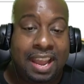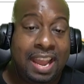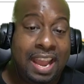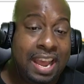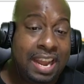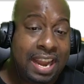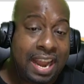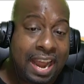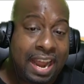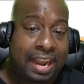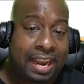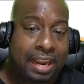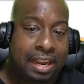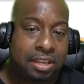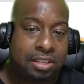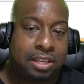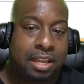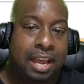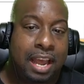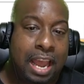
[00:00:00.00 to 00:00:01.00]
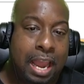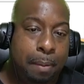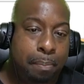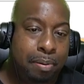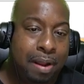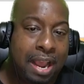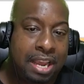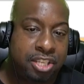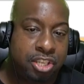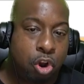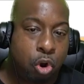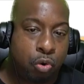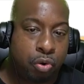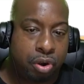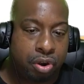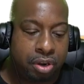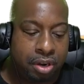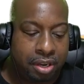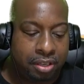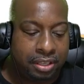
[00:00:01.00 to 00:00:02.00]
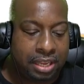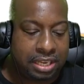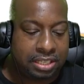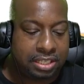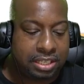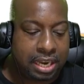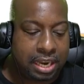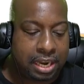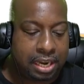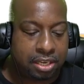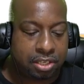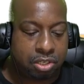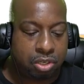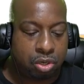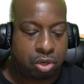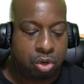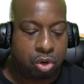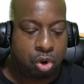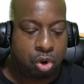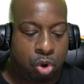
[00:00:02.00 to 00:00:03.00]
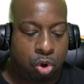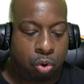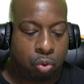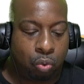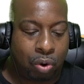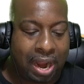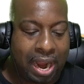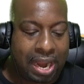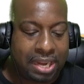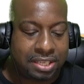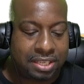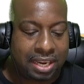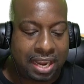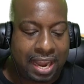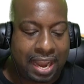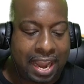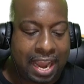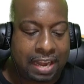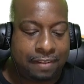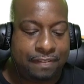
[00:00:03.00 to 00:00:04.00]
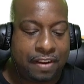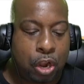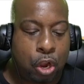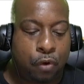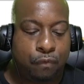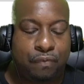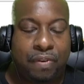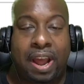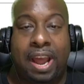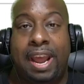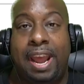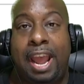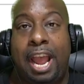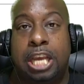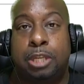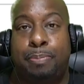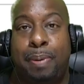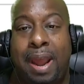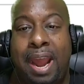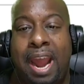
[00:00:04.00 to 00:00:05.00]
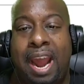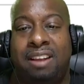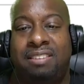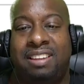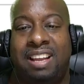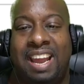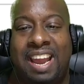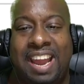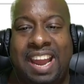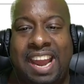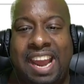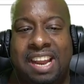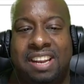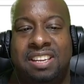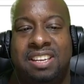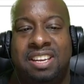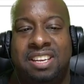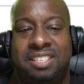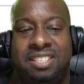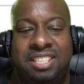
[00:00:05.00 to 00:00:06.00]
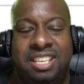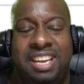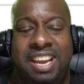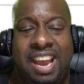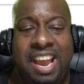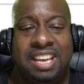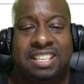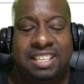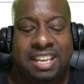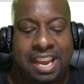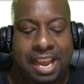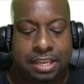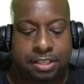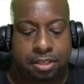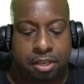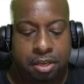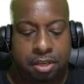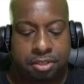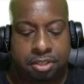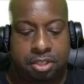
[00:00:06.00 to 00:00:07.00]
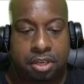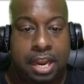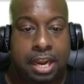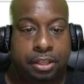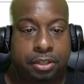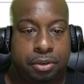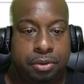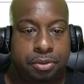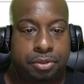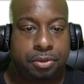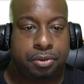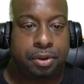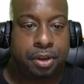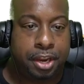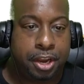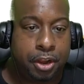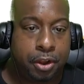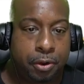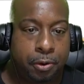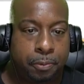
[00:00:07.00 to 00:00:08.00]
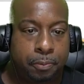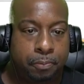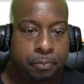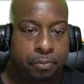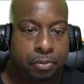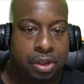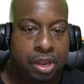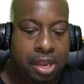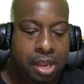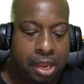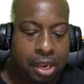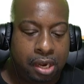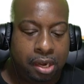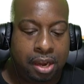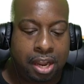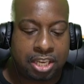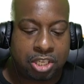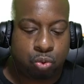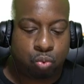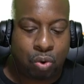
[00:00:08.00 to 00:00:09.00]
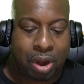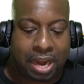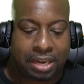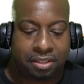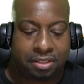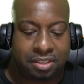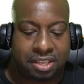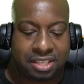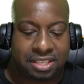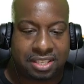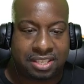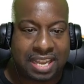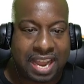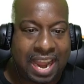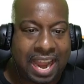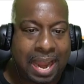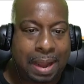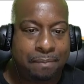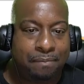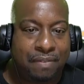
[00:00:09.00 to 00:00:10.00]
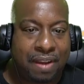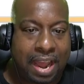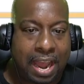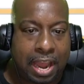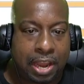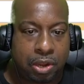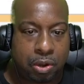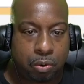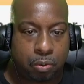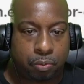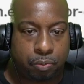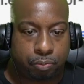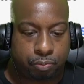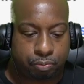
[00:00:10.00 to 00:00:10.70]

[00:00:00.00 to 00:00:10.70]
it has a placeholder that says Write and verify XPath and CSS selectors here. Let's write the same value,